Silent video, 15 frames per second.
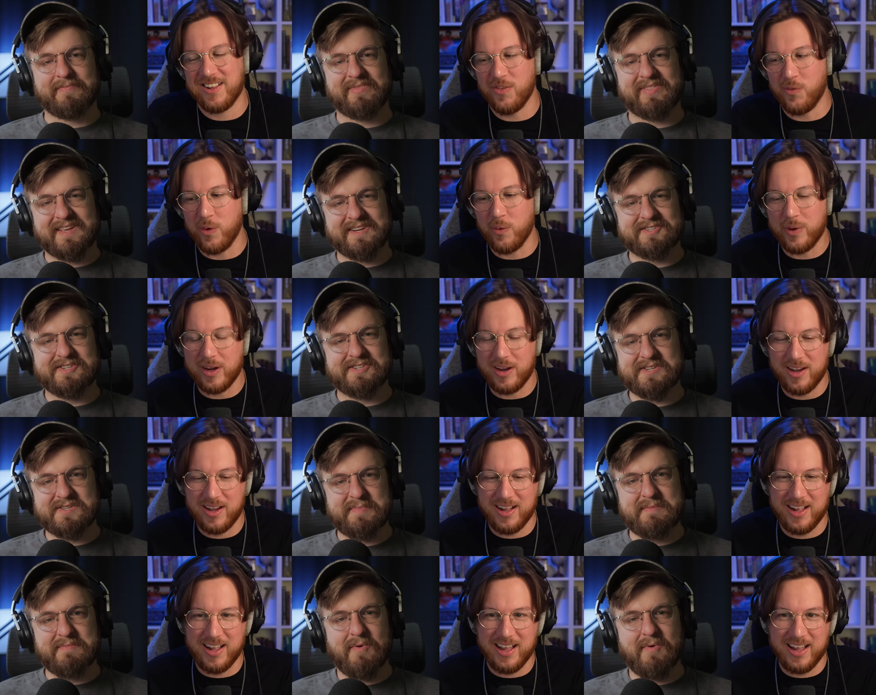Speaker 1: There should just
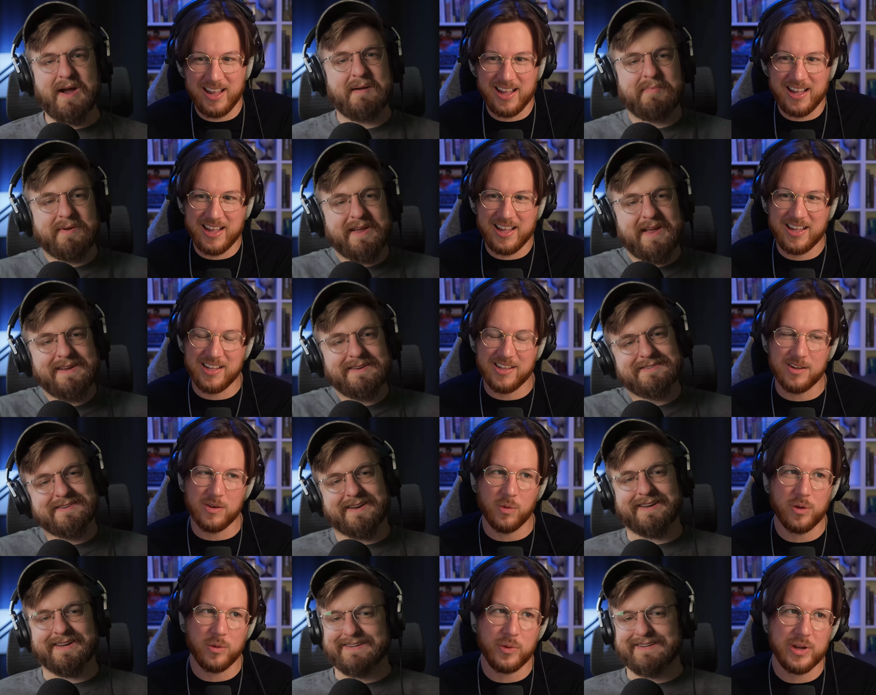be more application.
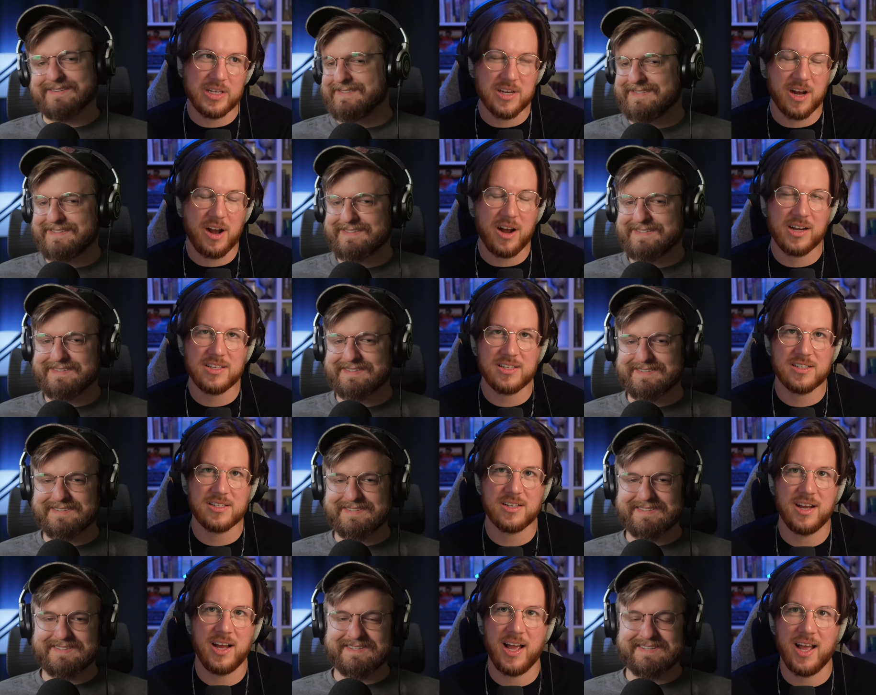We, we
Speaker 2: talked
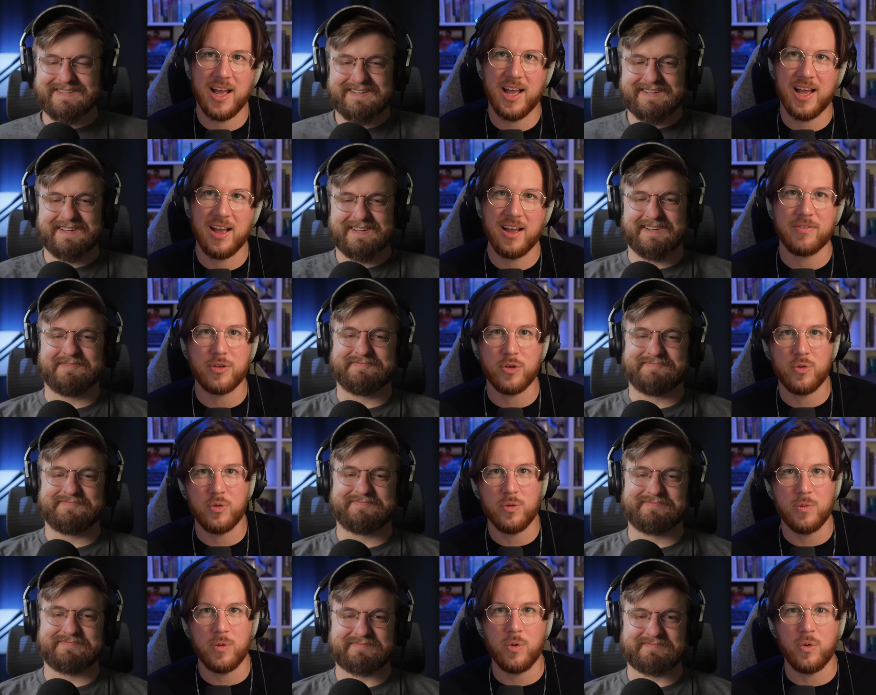uh, a
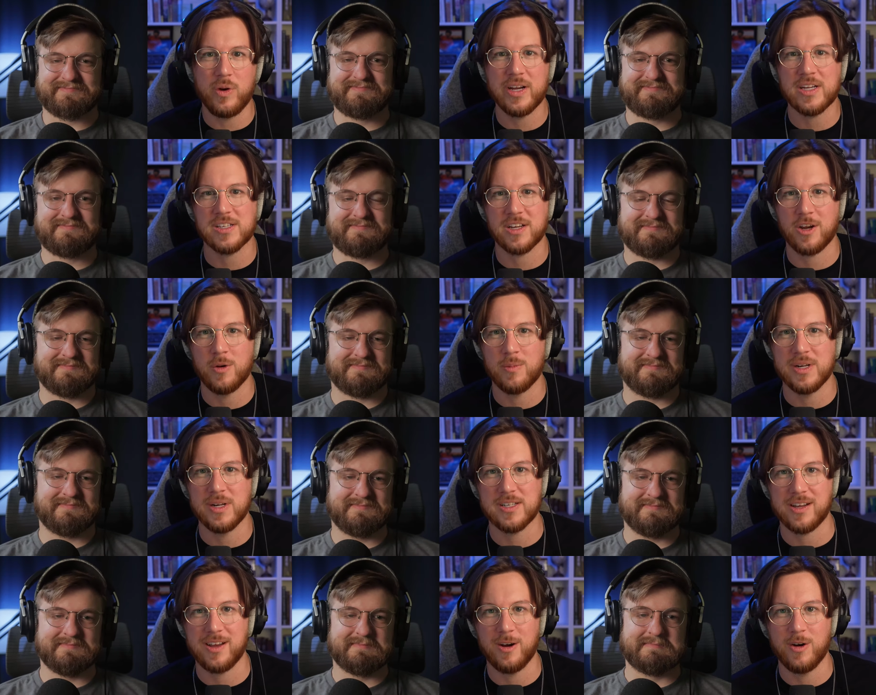few weeks ago, months
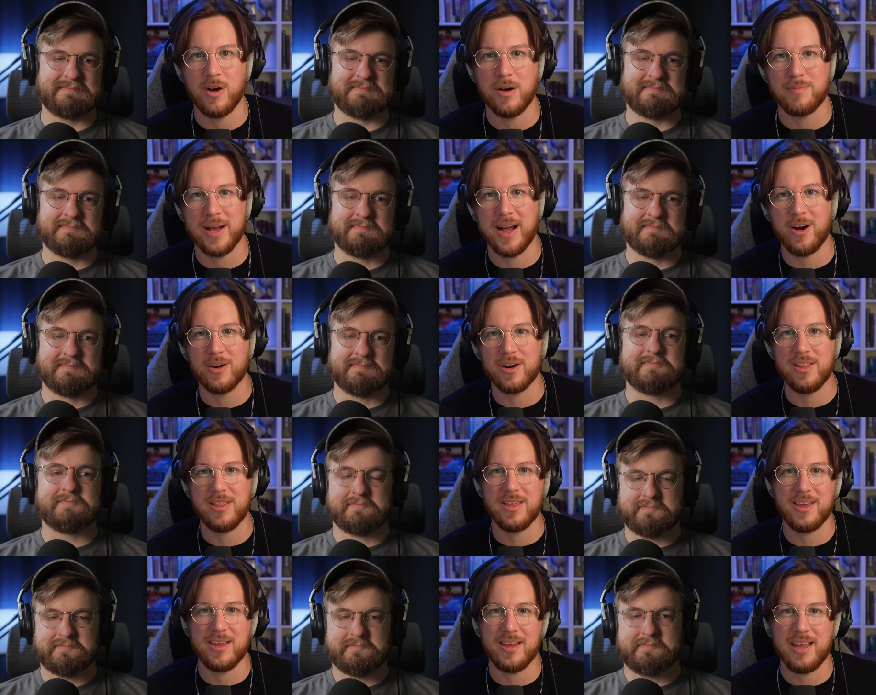ago, about
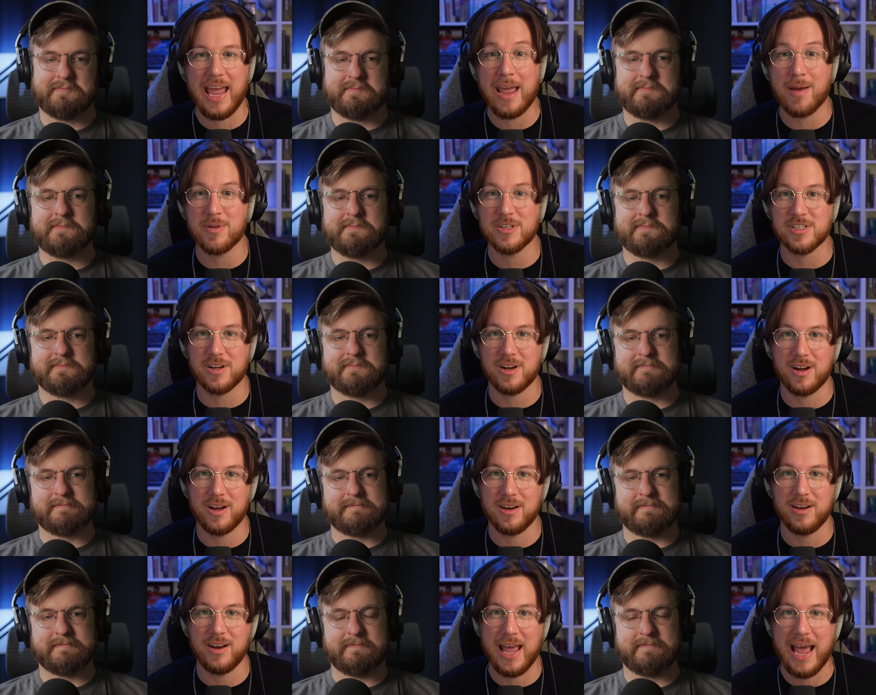the
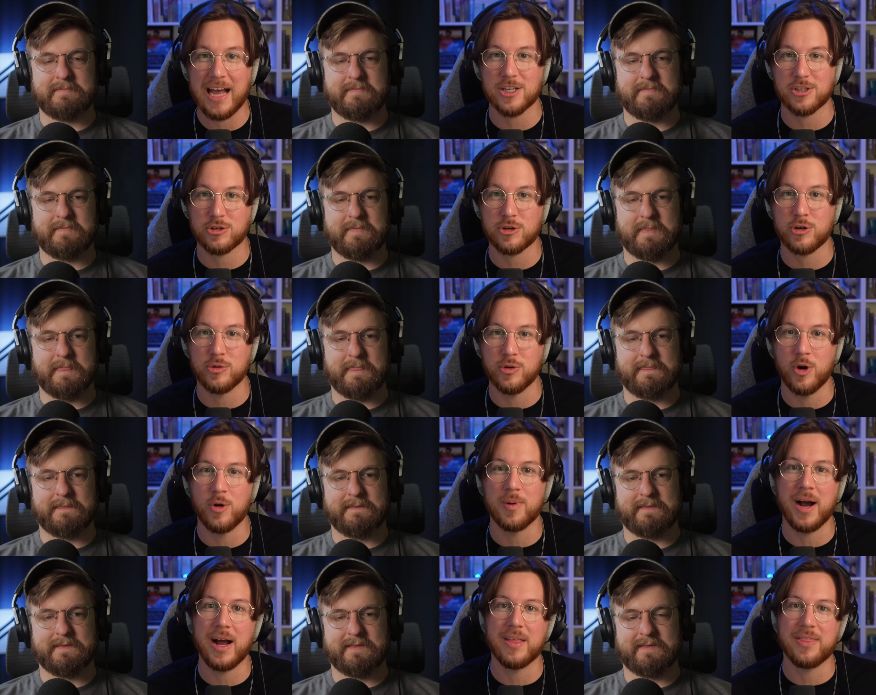Amazon Astro robot